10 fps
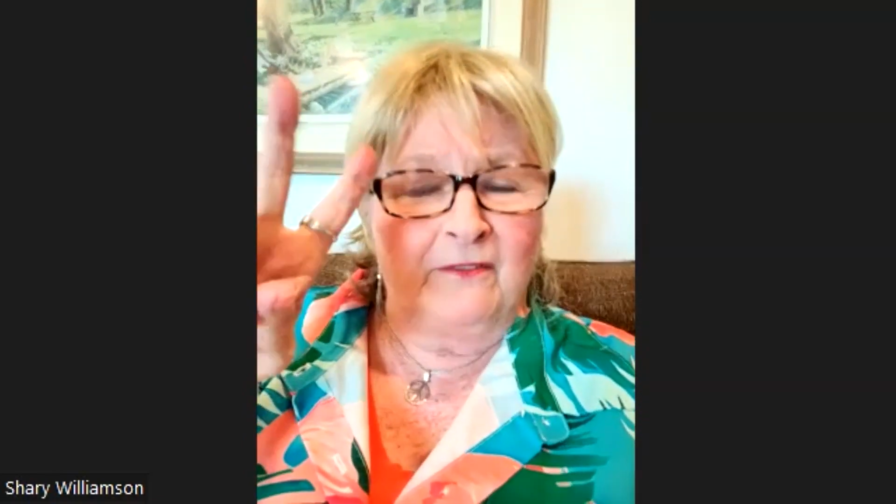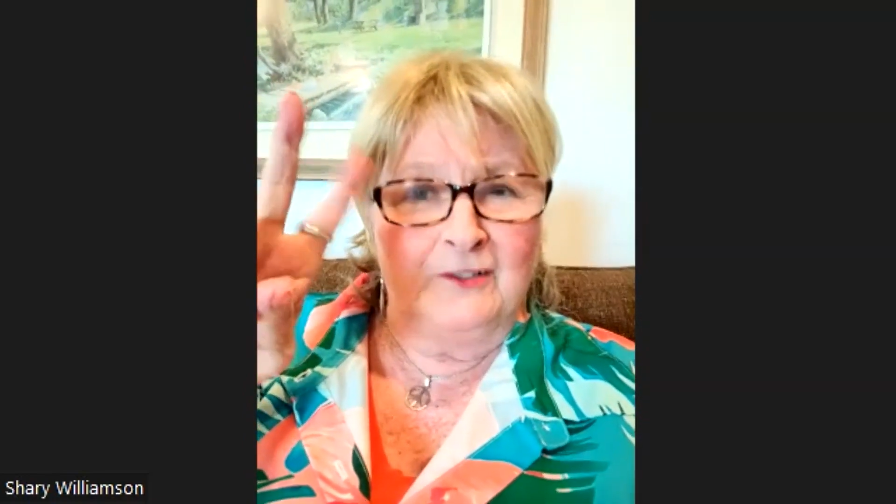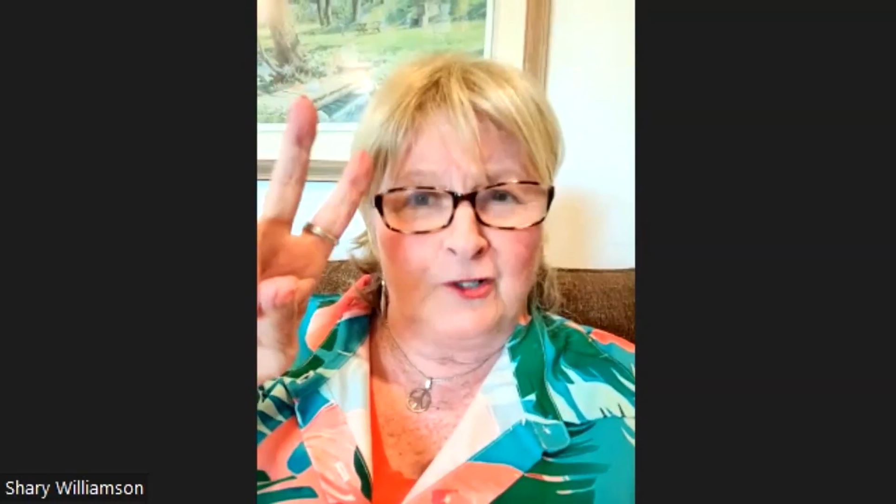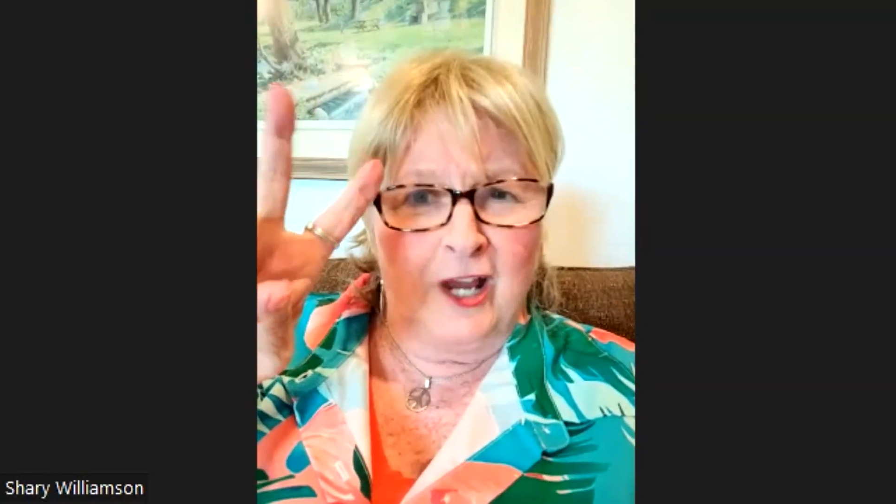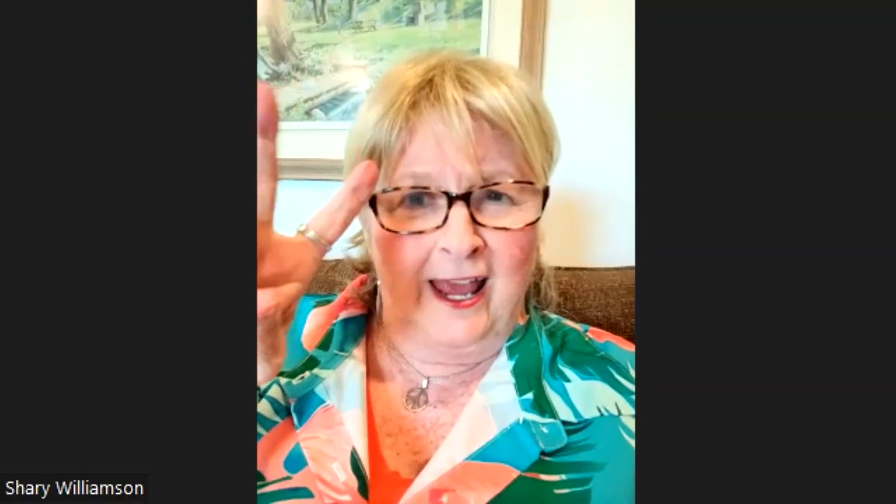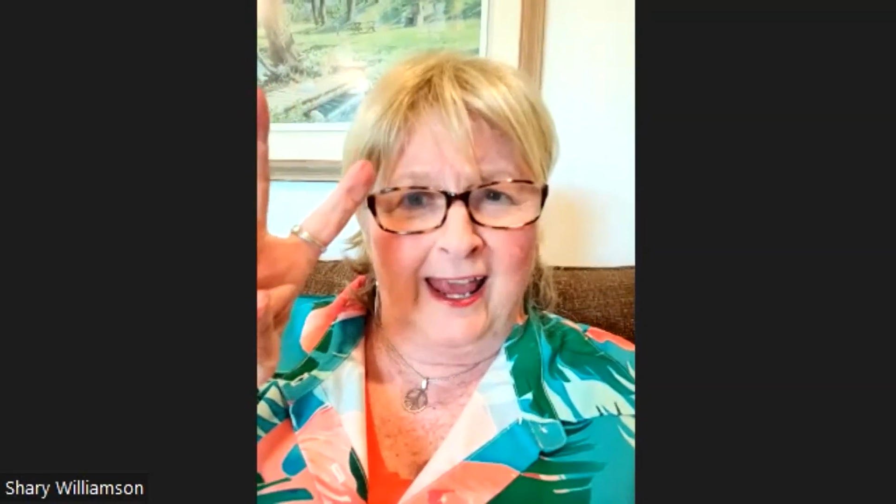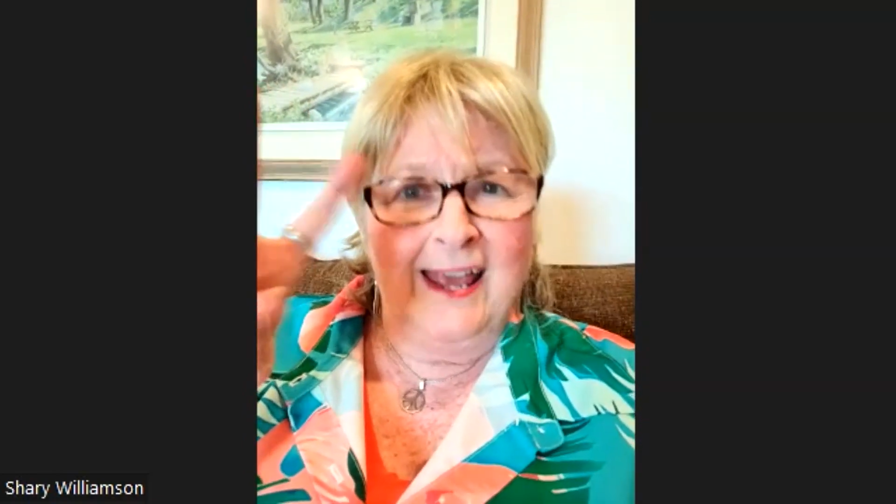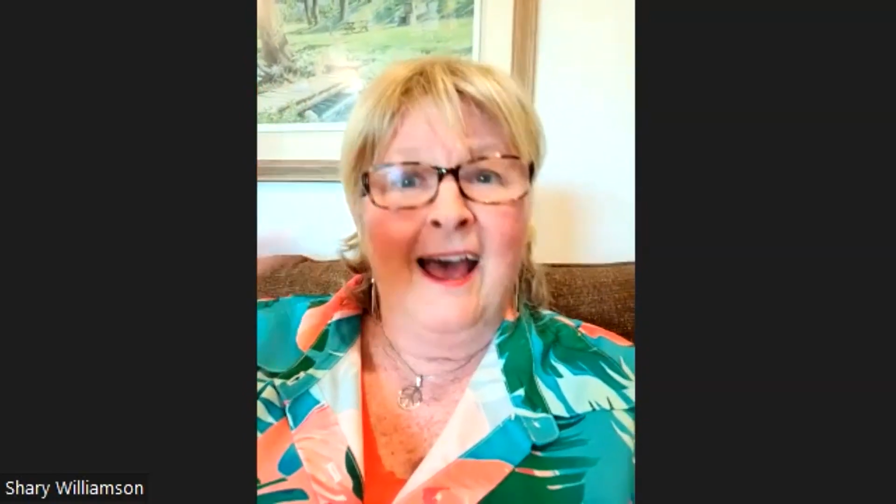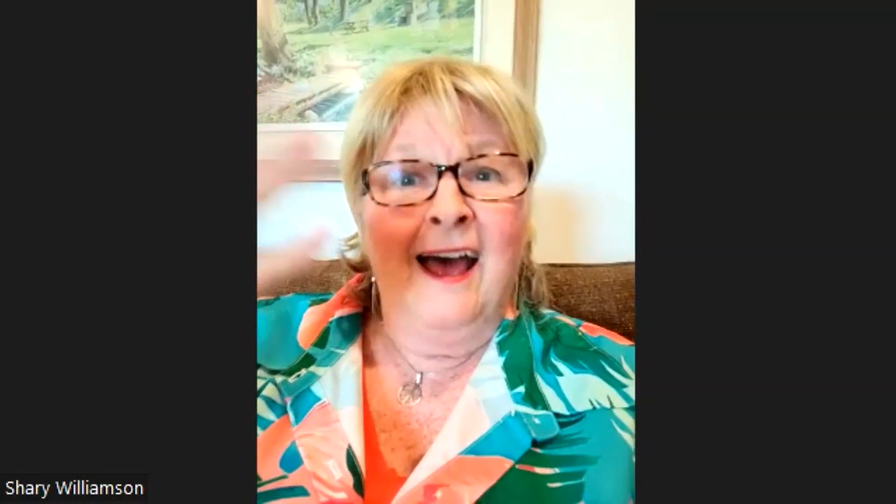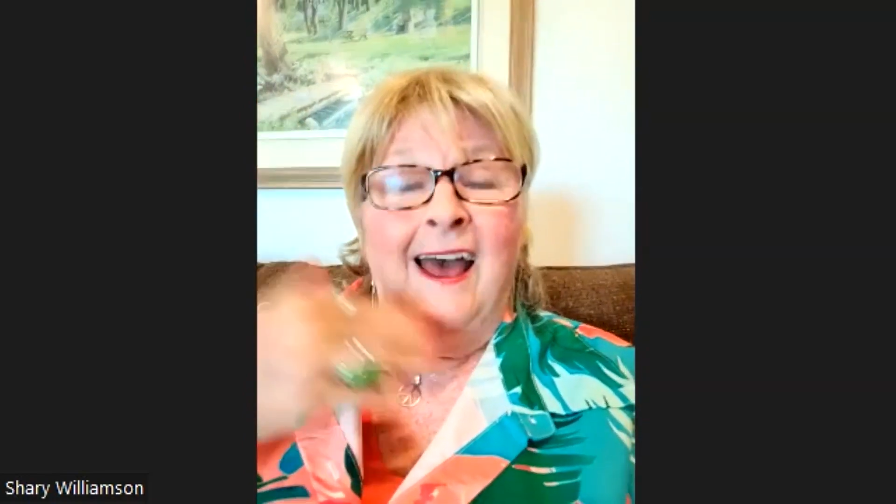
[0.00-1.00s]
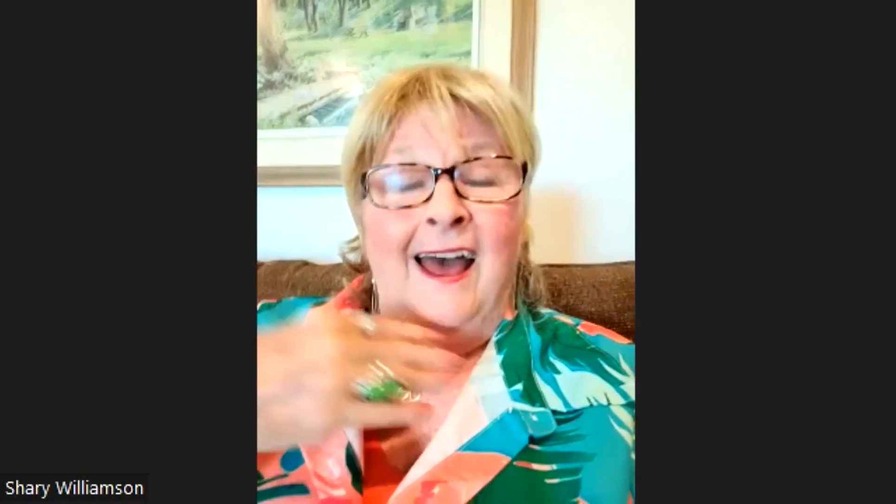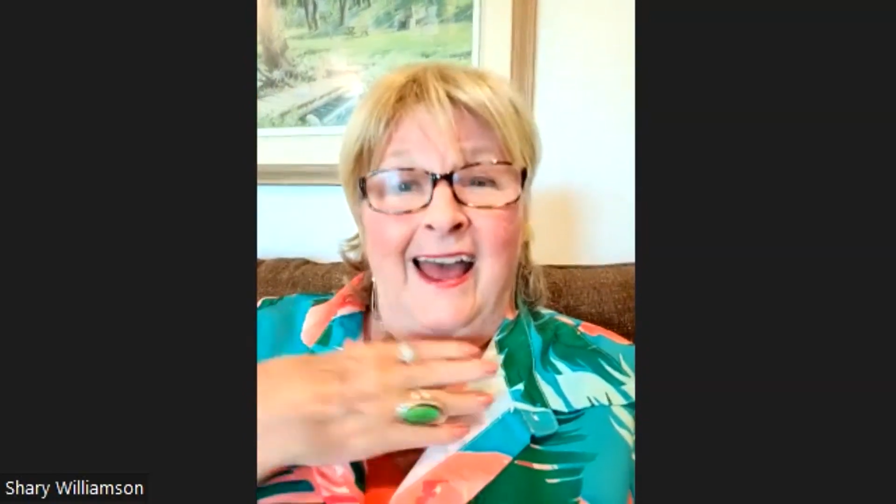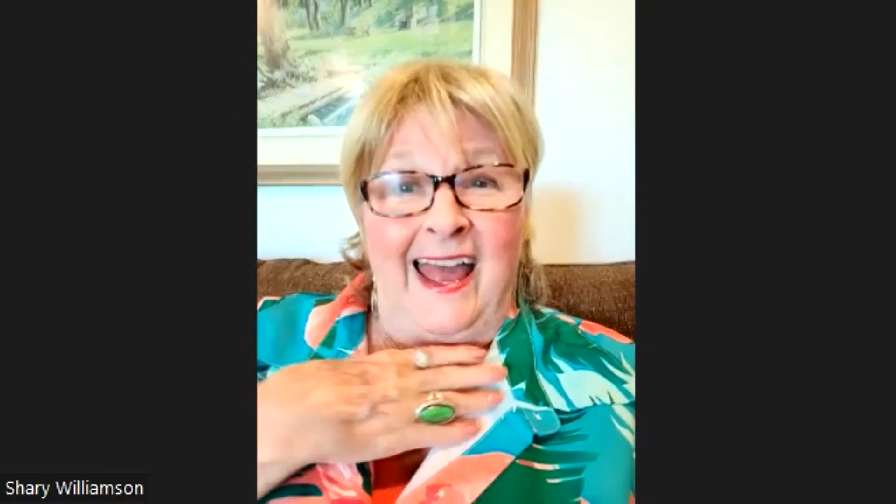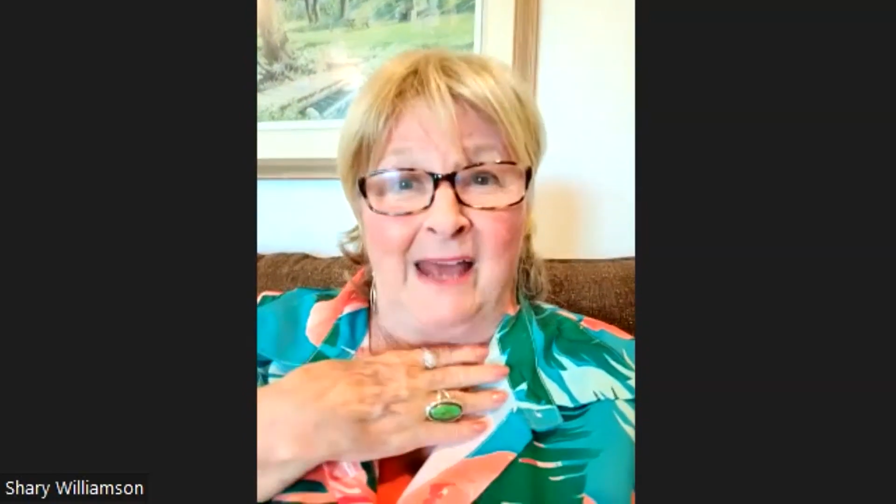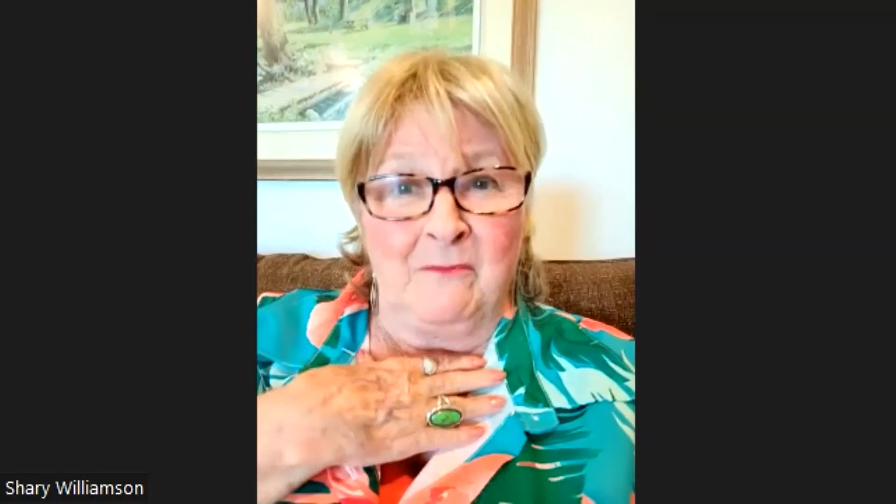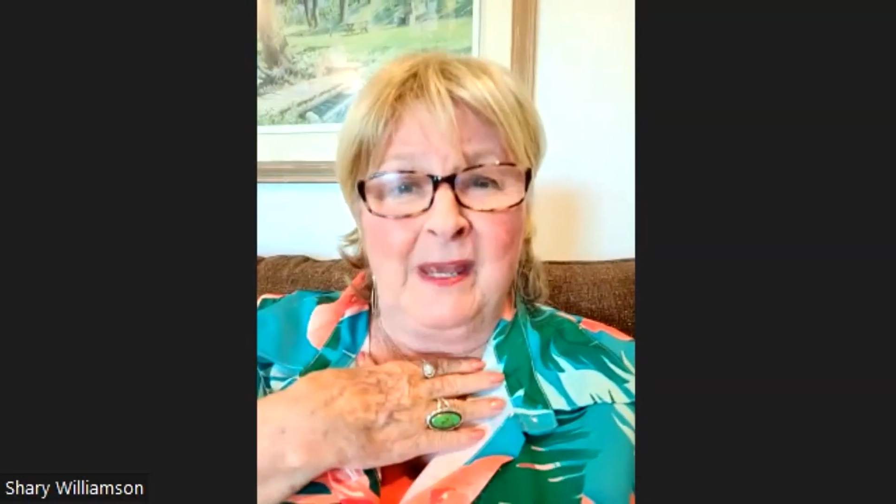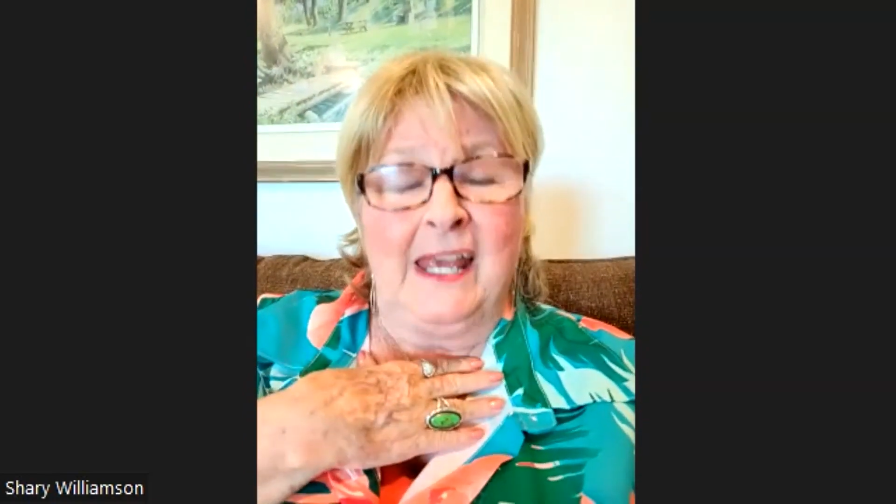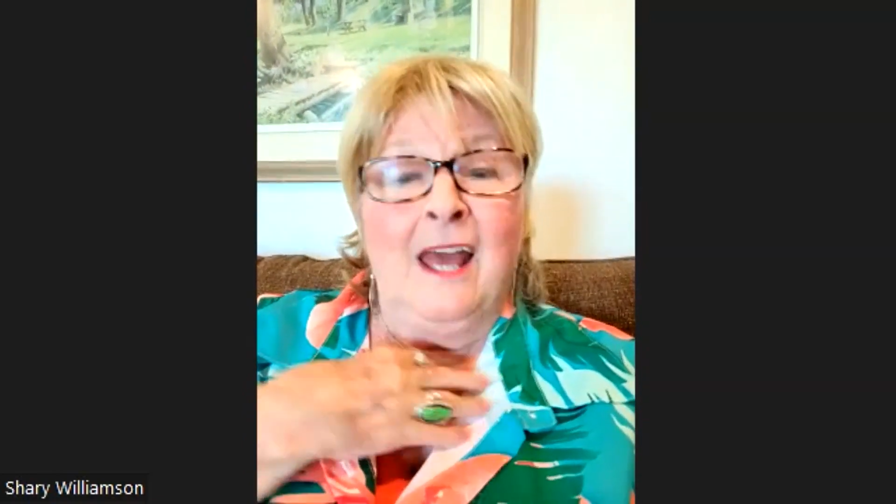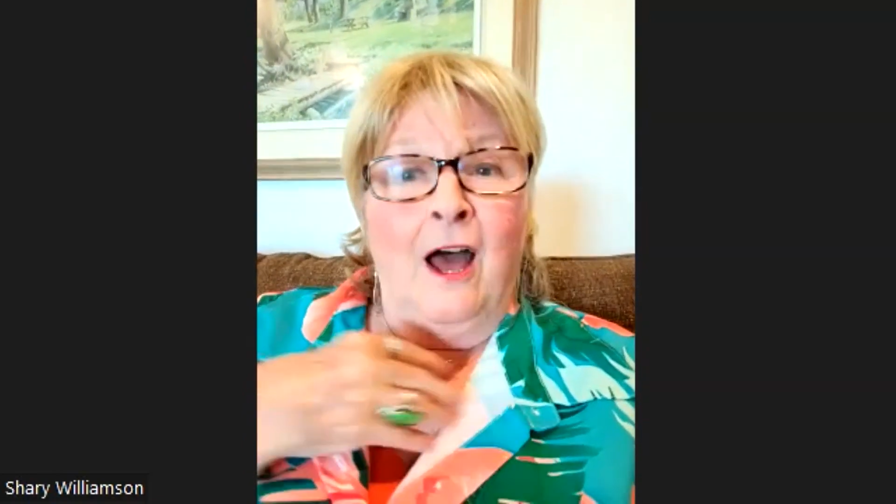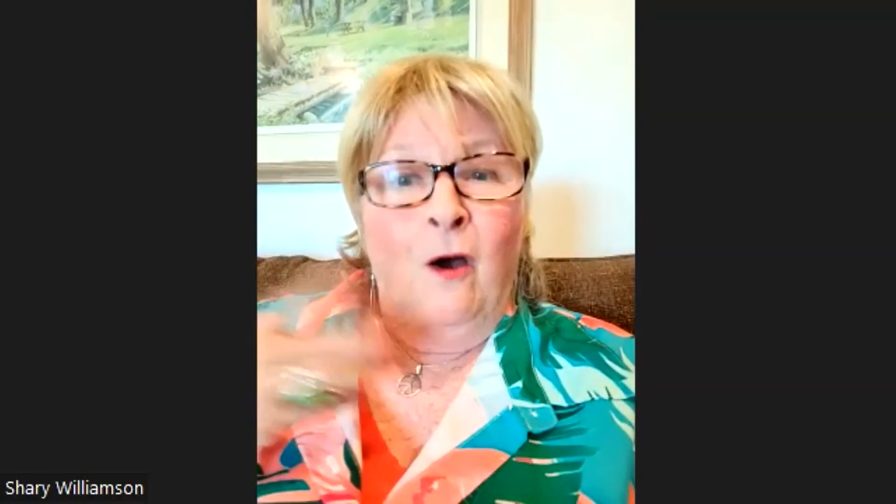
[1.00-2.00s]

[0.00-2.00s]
Jay and me,